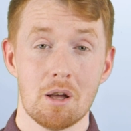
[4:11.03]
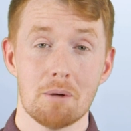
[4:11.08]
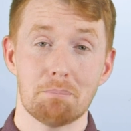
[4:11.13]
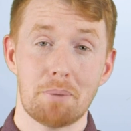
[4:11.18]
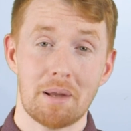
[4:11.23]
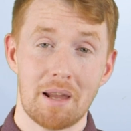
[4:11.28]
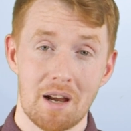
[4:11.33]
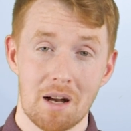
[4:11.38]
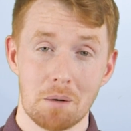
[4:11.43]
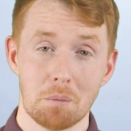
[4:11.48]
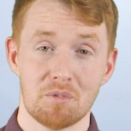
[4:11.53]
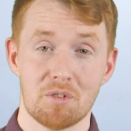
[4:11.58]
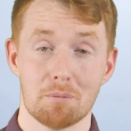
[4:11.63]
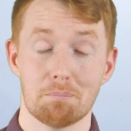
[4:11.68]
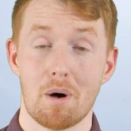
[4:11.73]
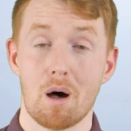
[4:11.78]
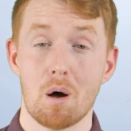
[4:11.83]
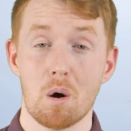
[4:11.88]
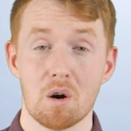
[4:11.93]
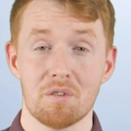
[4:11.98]
paired with the
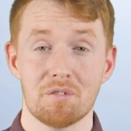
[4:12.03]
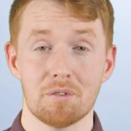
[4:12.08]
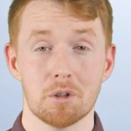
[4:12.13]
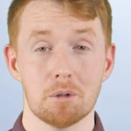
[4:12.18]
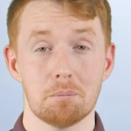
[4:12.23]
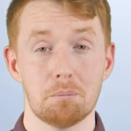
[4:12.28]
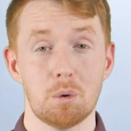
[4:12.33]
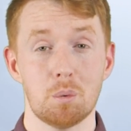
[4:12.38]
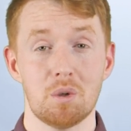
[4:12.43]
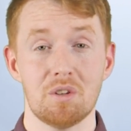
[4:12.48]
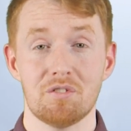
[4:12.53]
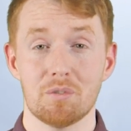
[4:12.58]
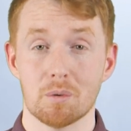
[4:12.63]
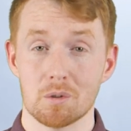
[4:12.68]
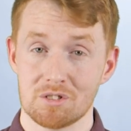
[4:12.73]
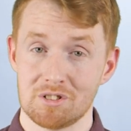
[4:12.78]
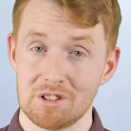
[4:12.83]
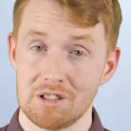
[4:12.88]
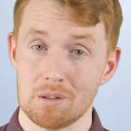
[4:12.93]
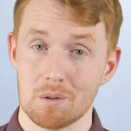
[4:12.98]
powerful MIUI
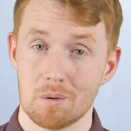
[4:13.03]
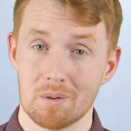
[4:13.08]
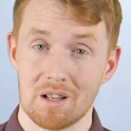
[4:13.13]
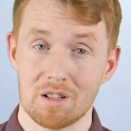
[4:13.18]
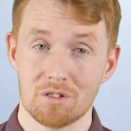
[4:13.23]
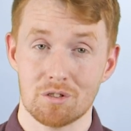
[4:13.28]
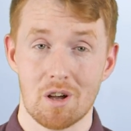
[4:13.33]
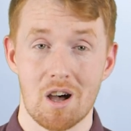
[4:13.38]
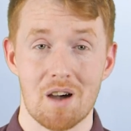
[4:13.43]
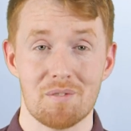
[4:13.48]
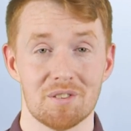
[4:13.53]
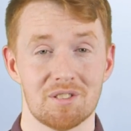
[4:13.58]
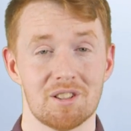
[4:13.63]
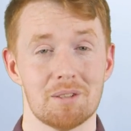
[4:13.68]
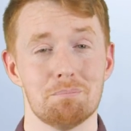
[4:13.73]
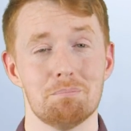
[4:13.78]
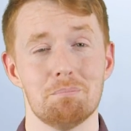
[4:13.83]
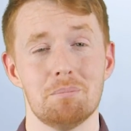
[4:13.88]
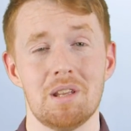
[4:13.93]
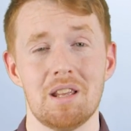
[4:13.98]
14 OS offers
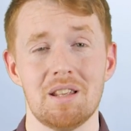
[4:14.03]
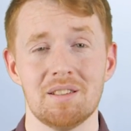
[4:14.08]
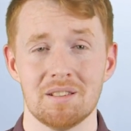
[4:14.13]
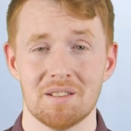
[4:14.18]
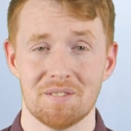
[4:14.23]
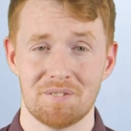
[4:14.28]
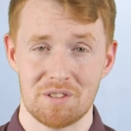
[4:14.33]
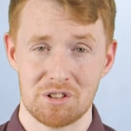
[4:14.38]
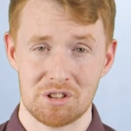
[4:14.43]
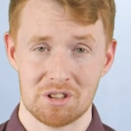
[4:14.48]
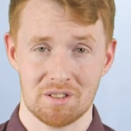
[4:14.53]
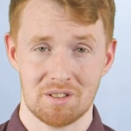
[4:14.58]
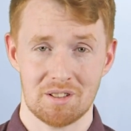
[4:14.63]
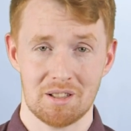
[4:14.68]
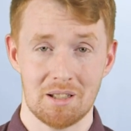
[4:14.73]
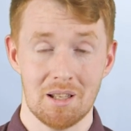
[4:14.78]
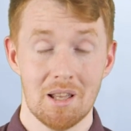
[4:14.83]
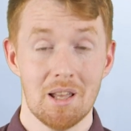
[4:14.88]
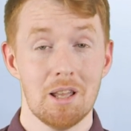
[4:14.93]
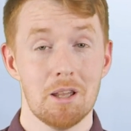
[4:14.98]
amazing
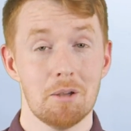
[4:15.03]
efficiency,